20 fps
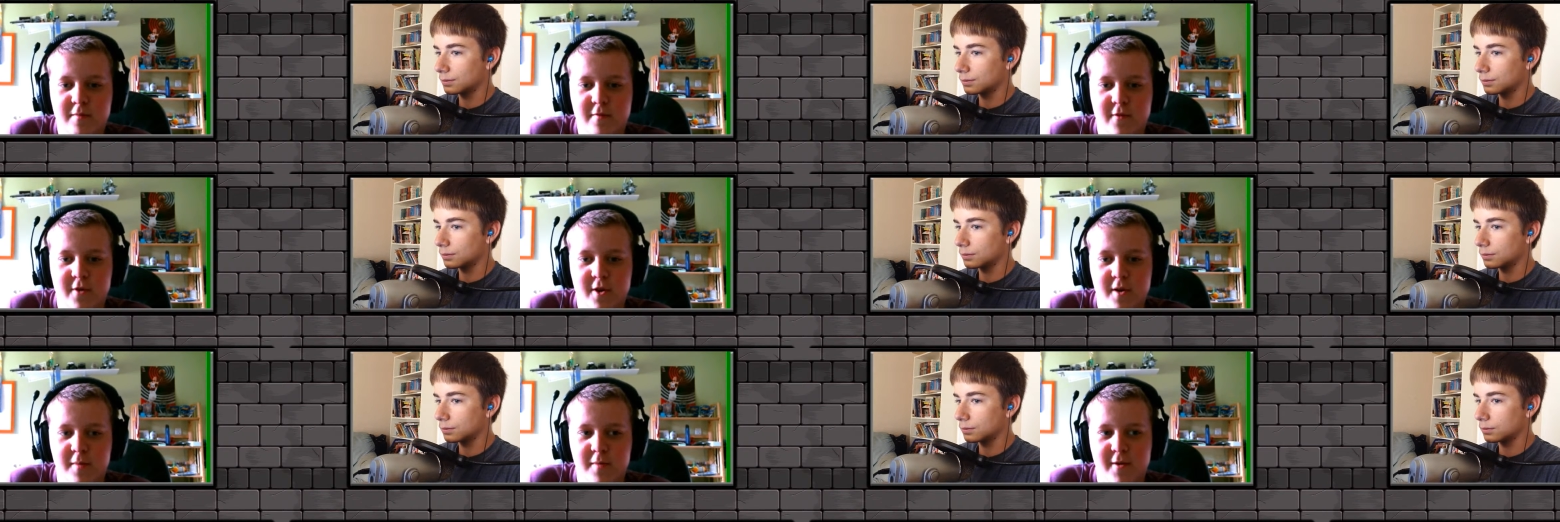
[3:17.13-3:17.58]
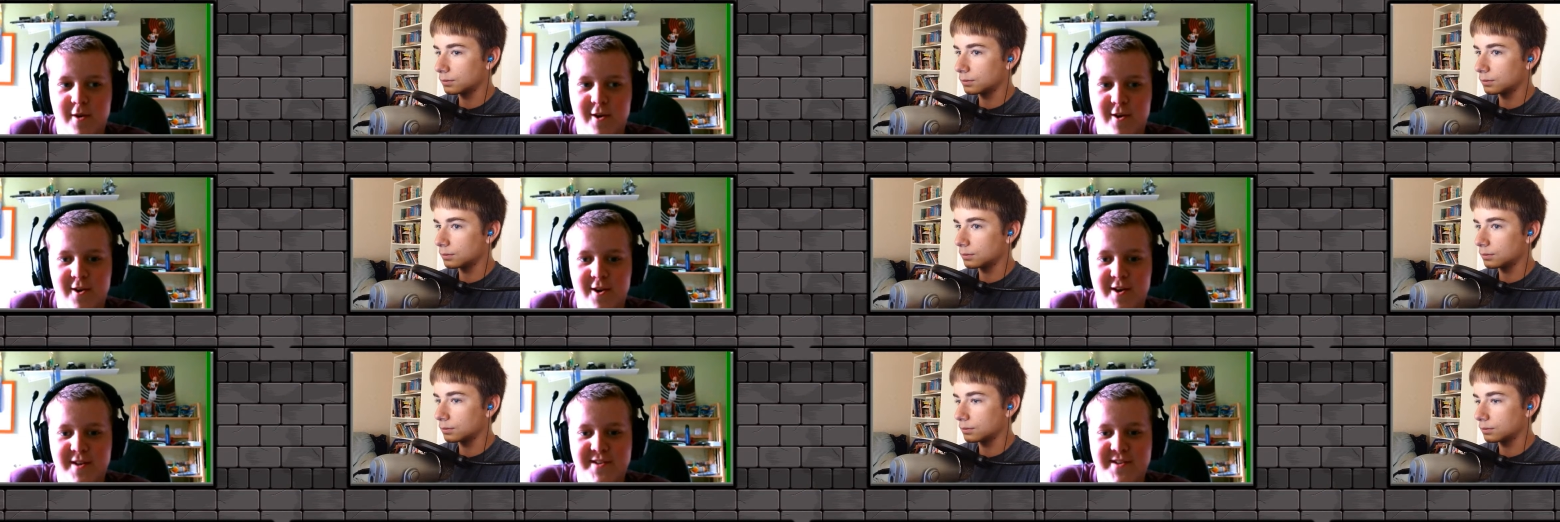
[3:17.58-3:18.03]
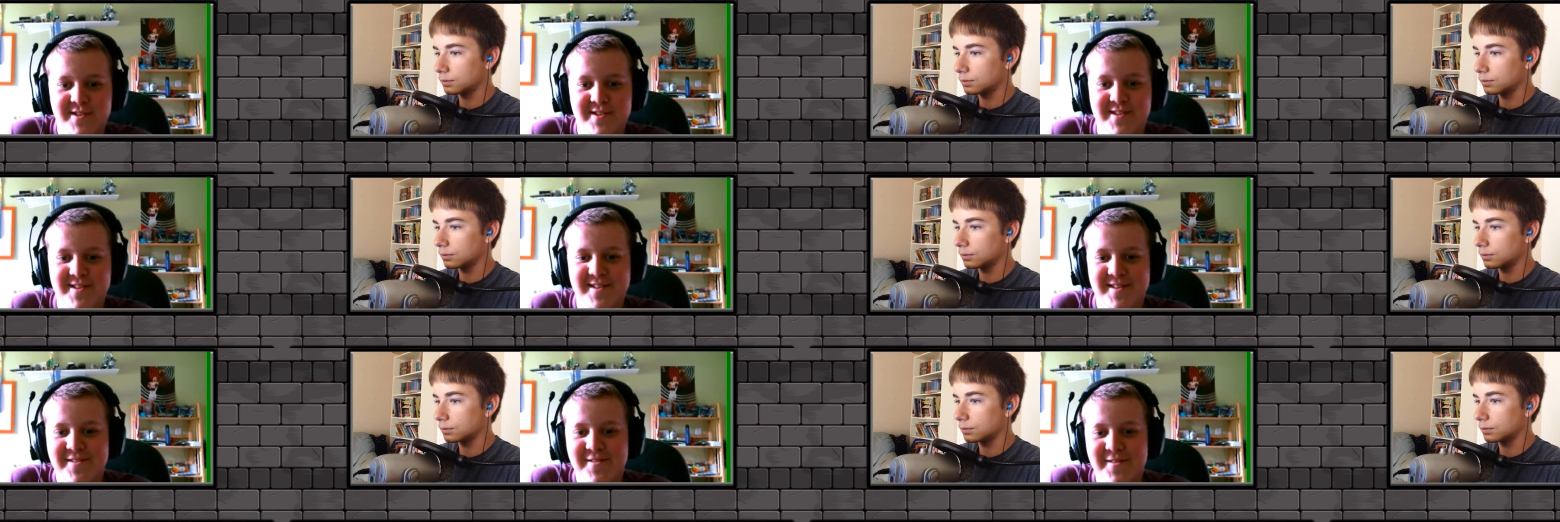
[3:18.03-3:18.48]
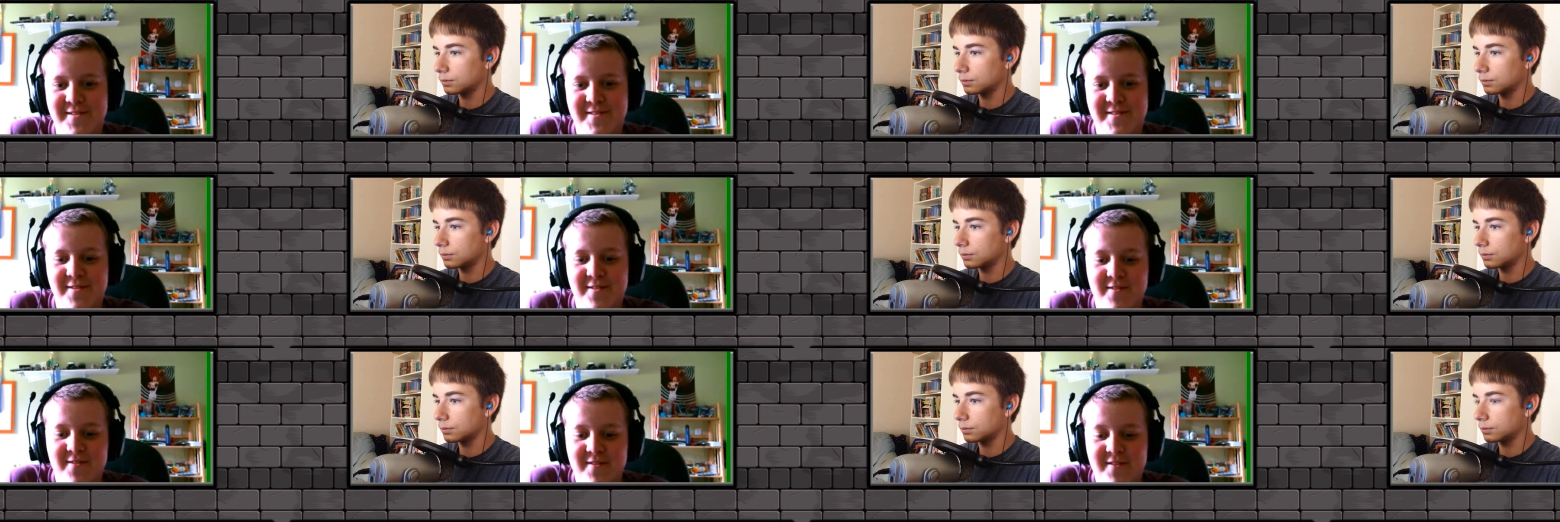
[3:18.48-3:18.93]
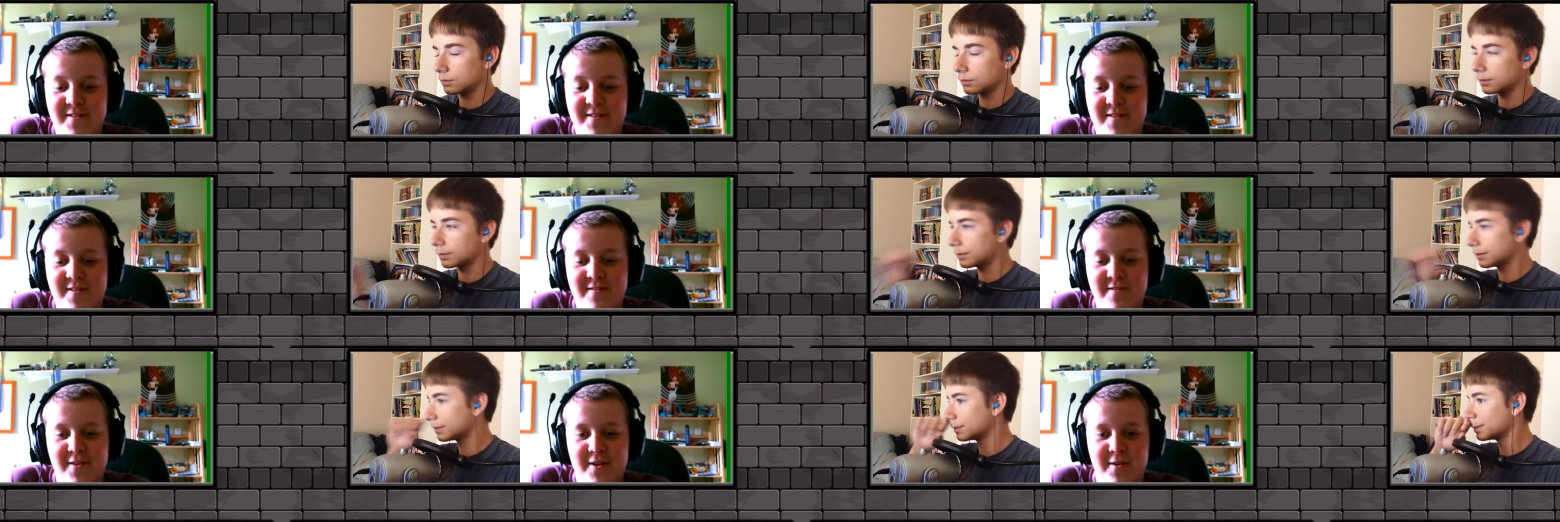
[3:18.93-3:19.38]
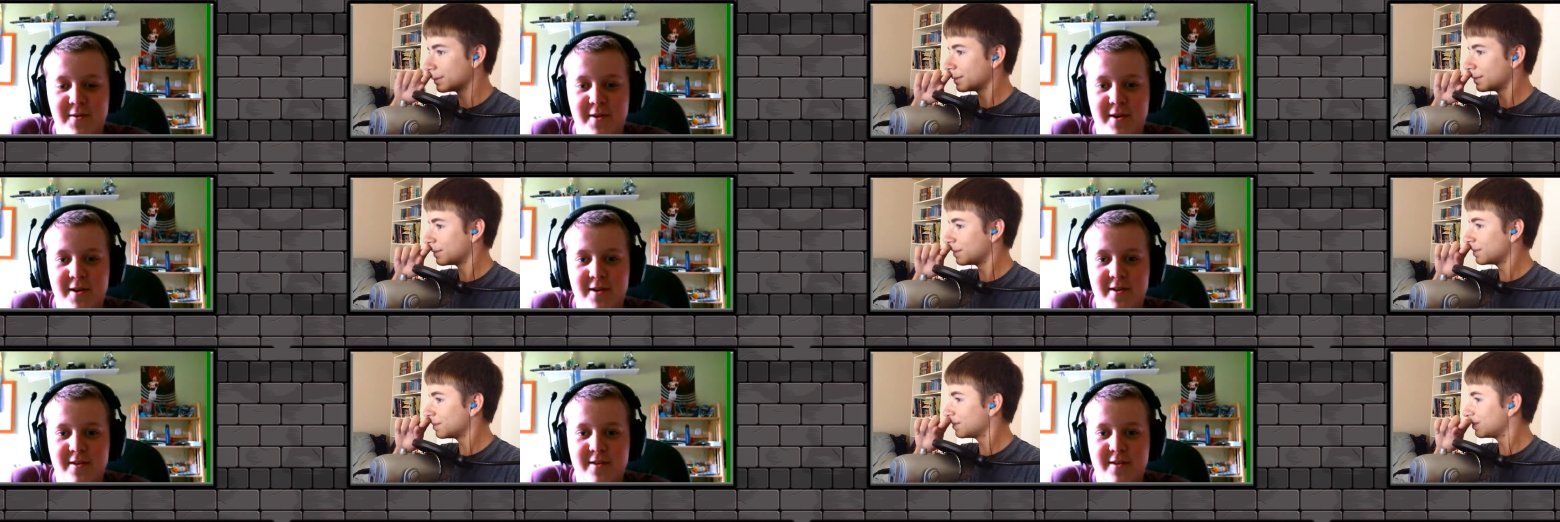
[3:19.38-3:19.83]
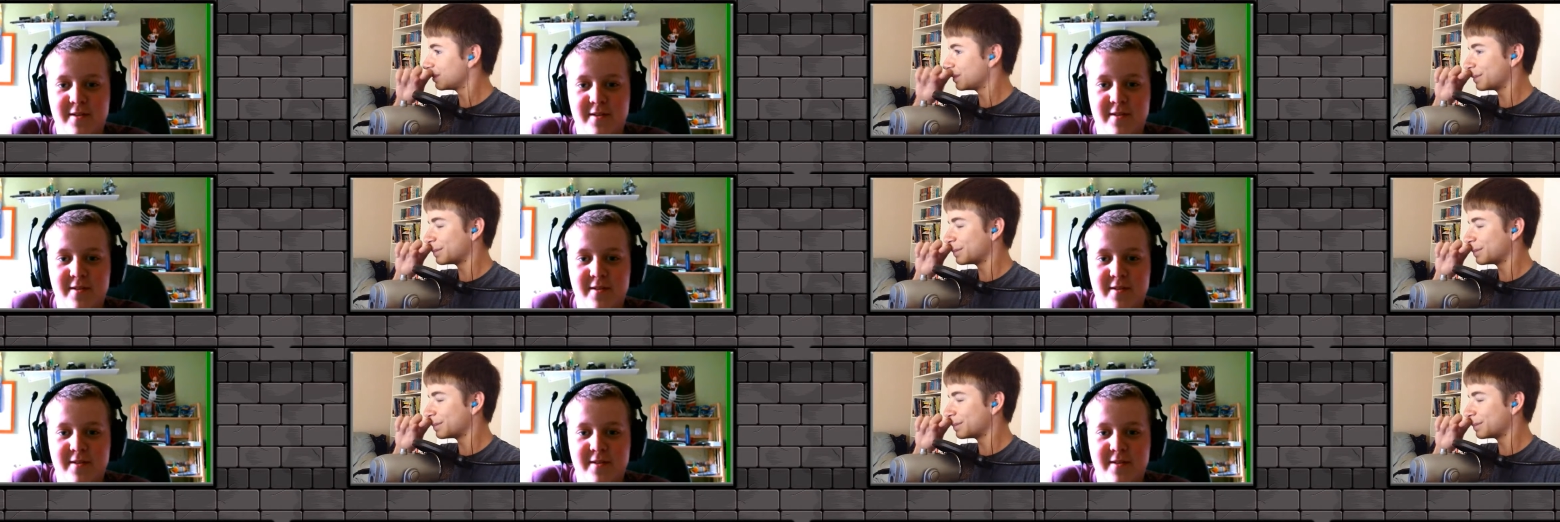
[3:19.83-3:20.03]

Speaker 1: for your progress. Farewell.